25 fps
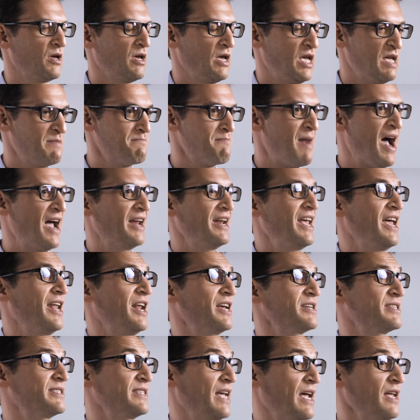In my
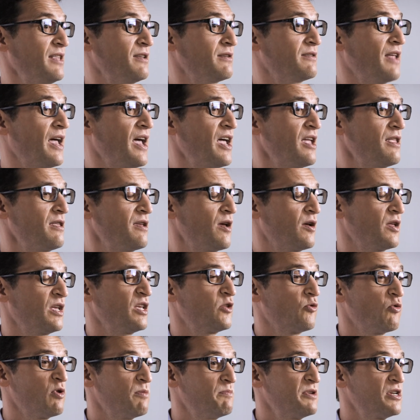data set then,
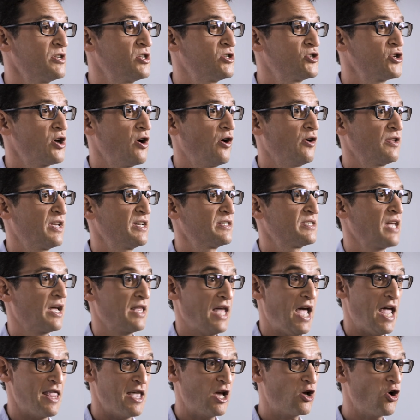it will be shown as
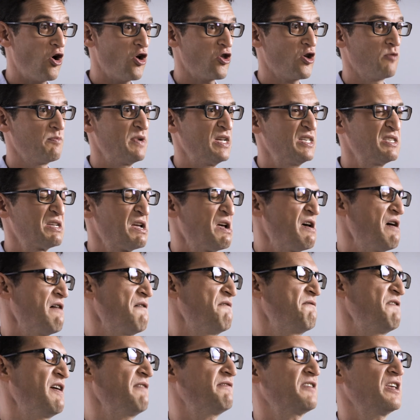that an economist
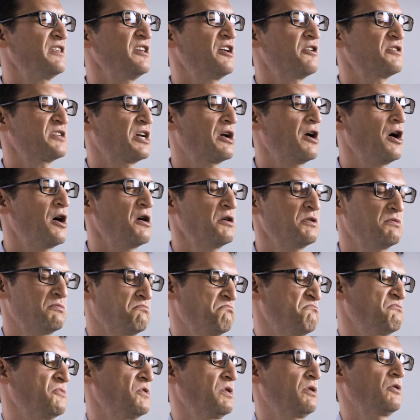fifteen years ago
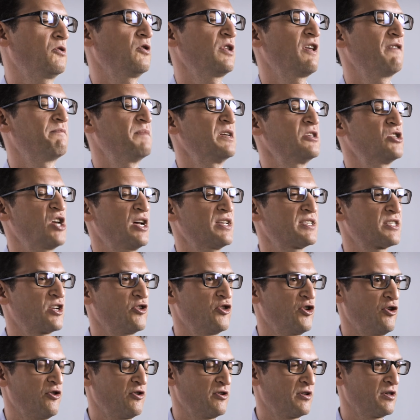could have been just a
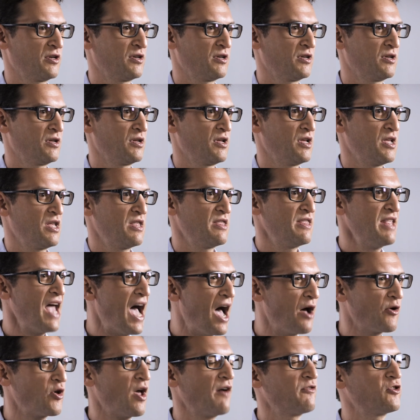nerd.
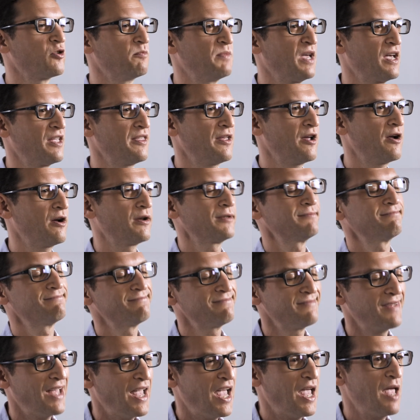Now you have to be a nerd
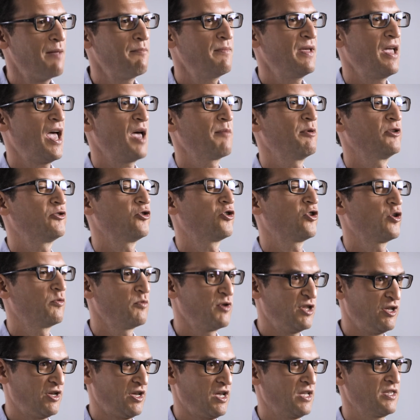and be able to
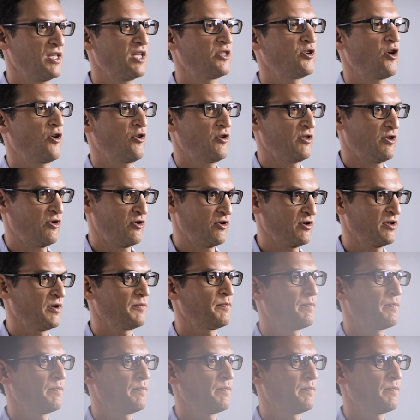communicate that you're a nerd.